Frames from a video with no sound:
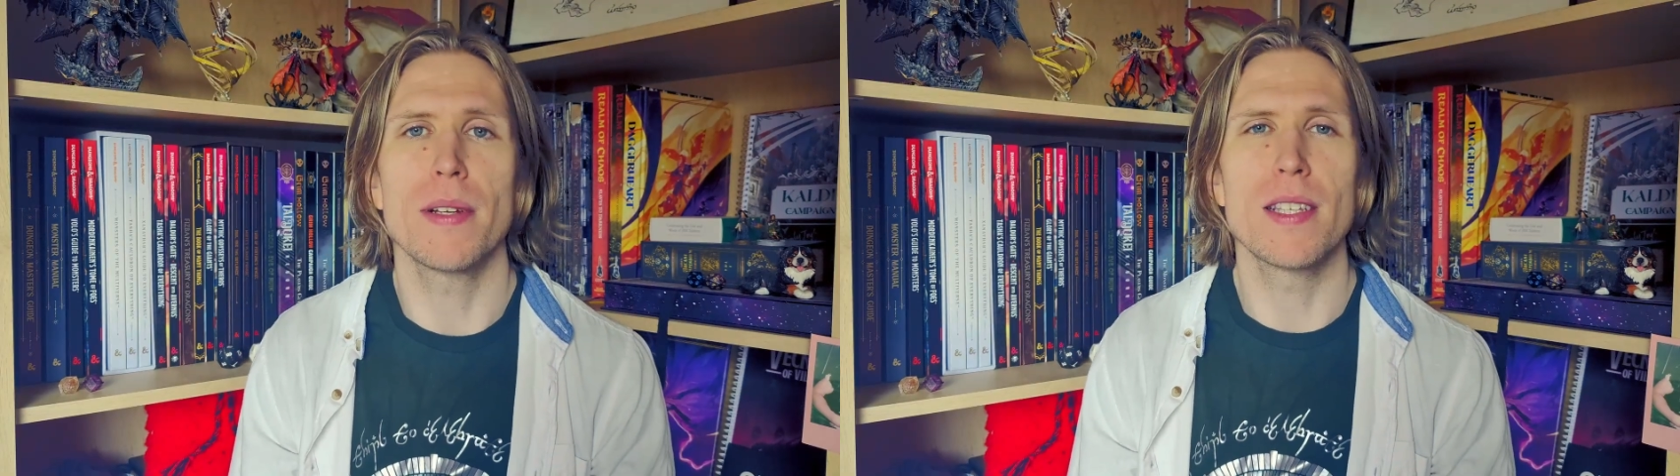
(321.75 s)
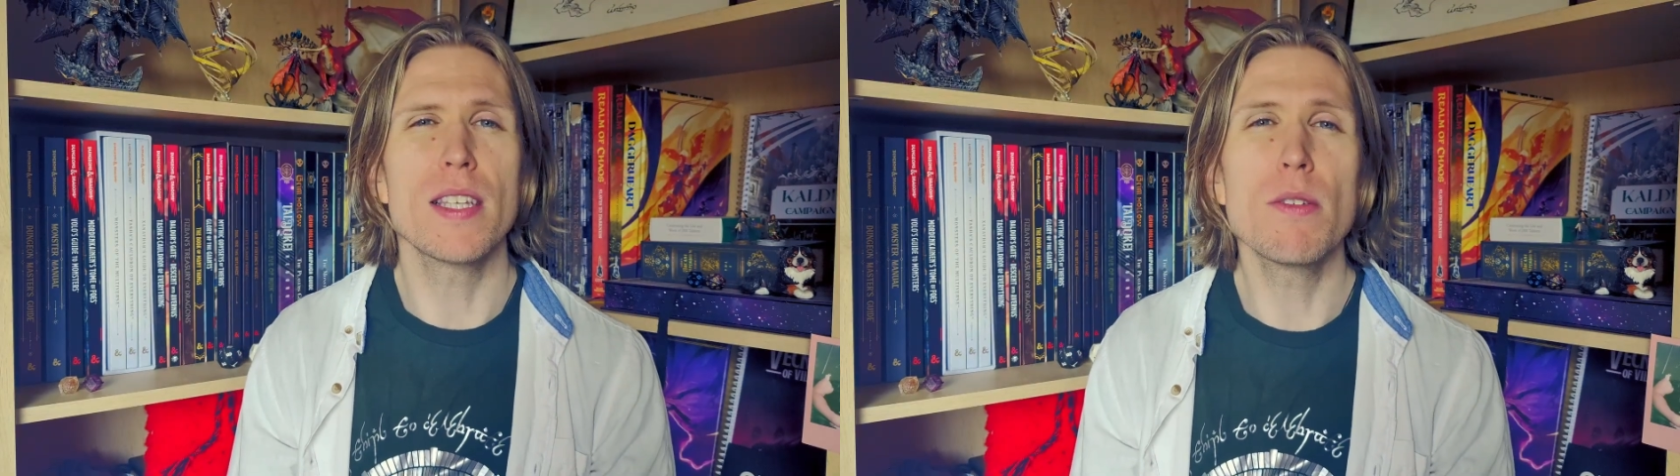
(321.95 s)

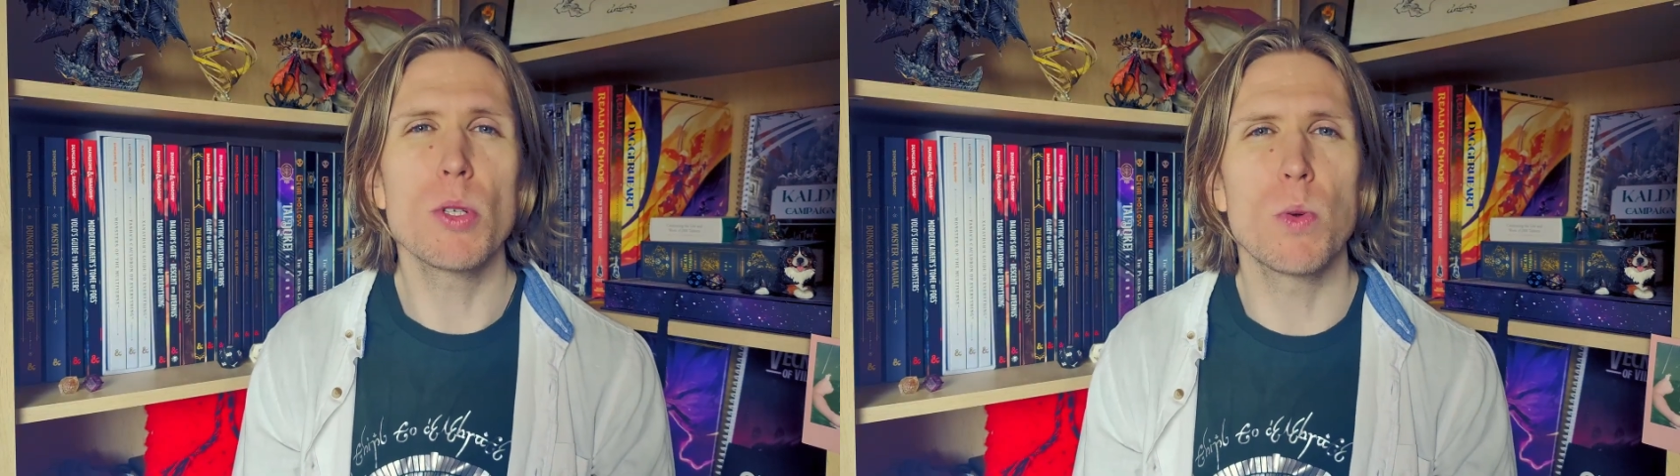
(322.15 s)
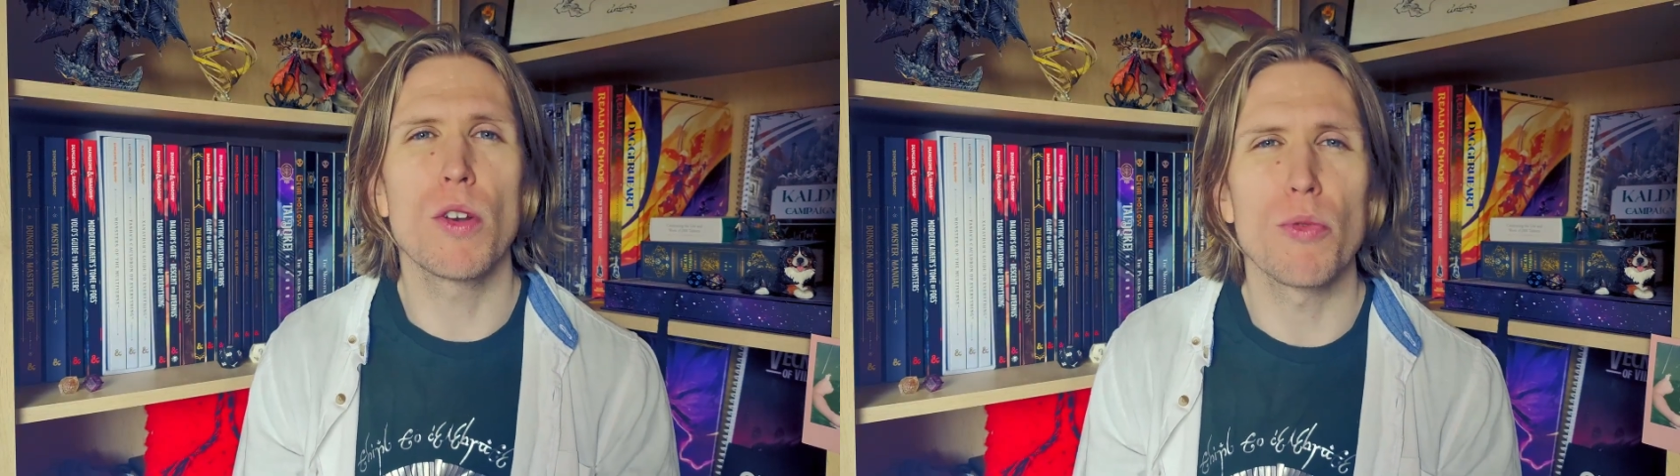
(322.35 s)
and see
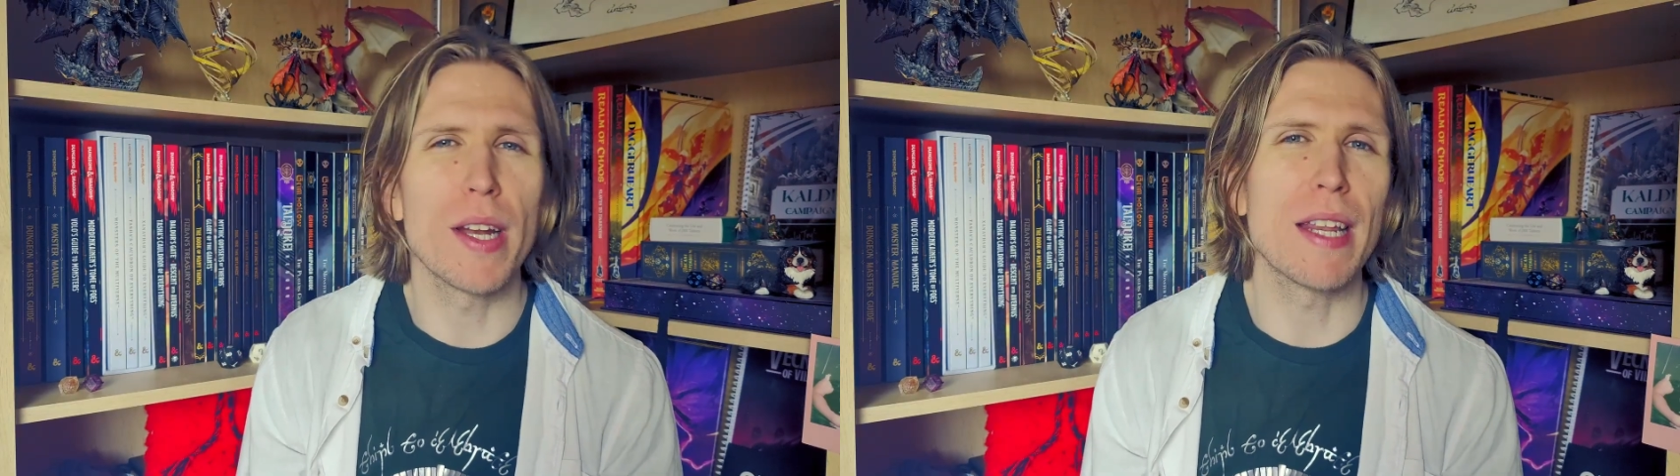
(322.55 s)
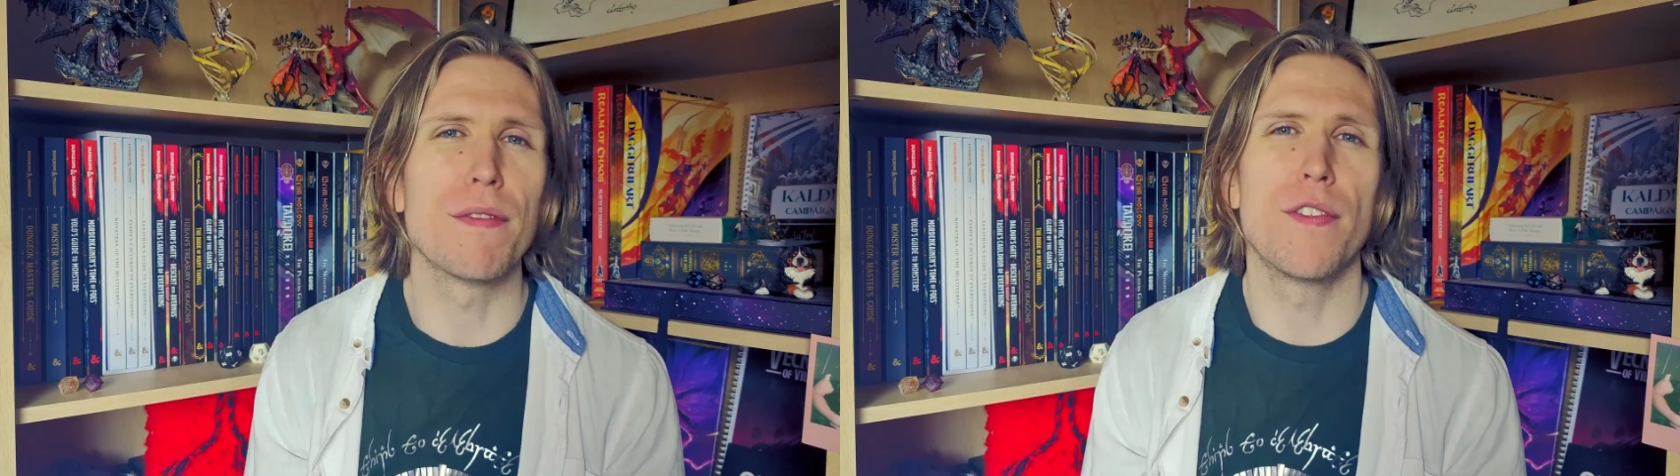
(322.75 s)
which one
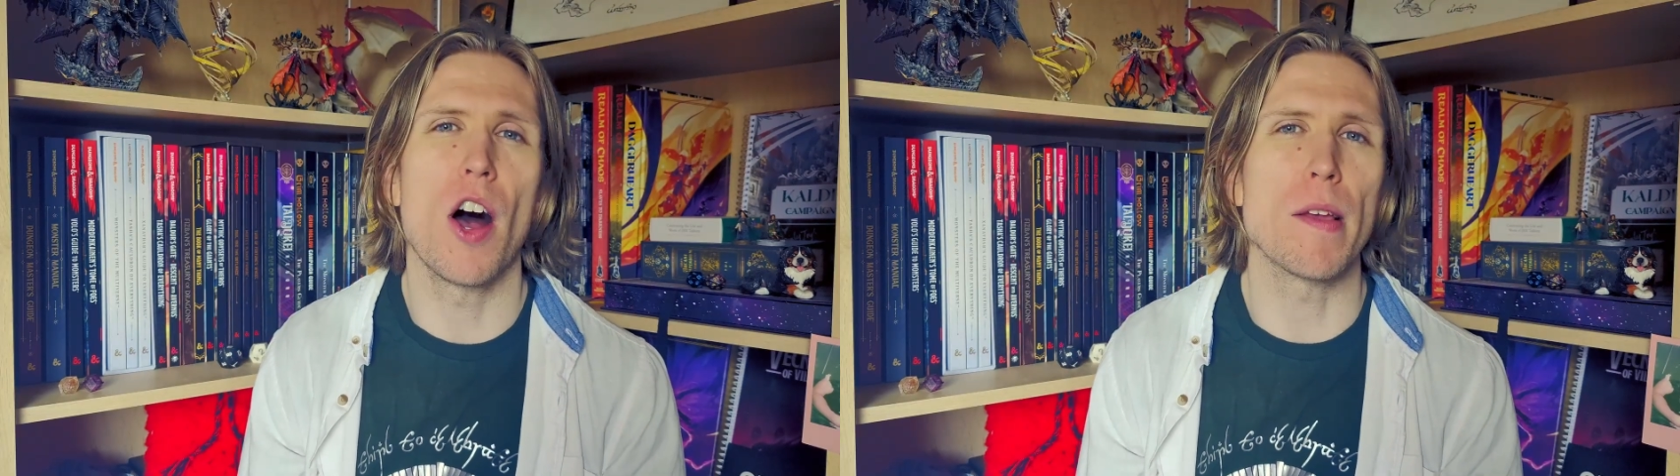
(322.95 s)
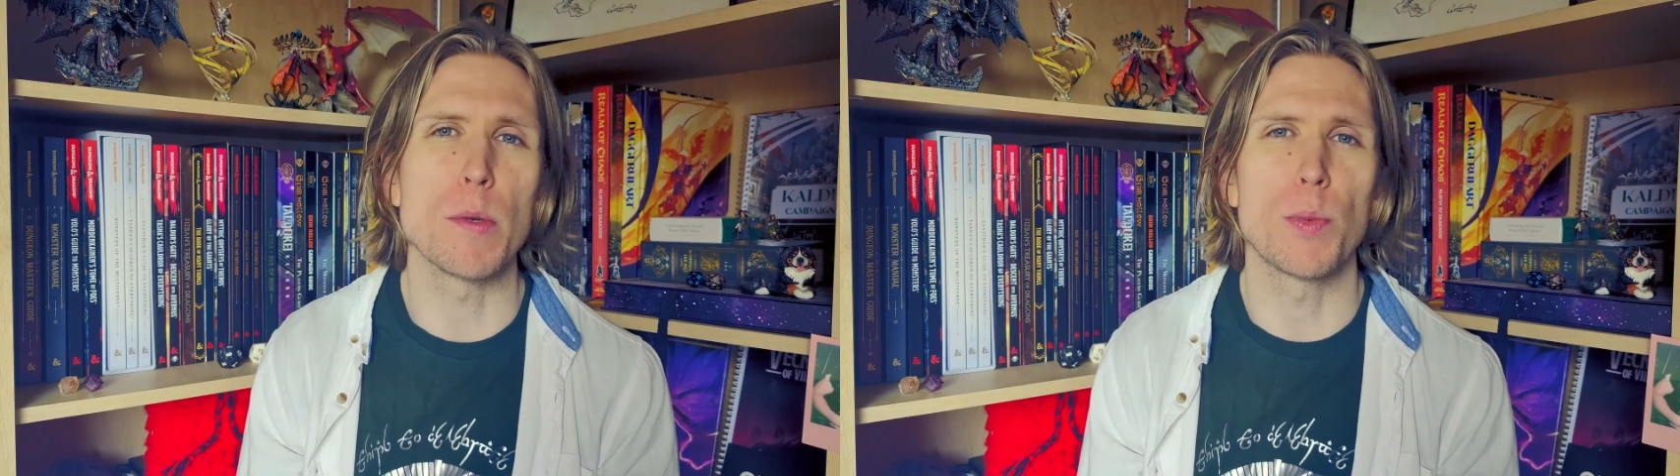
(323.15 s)
really
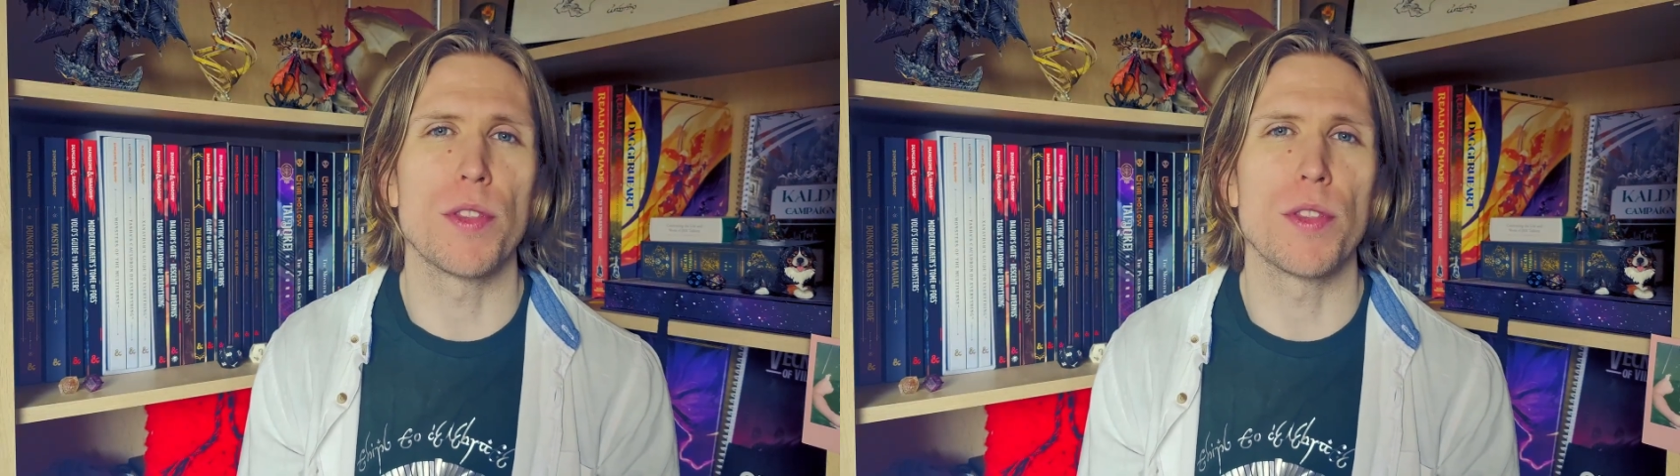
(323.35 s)
vibes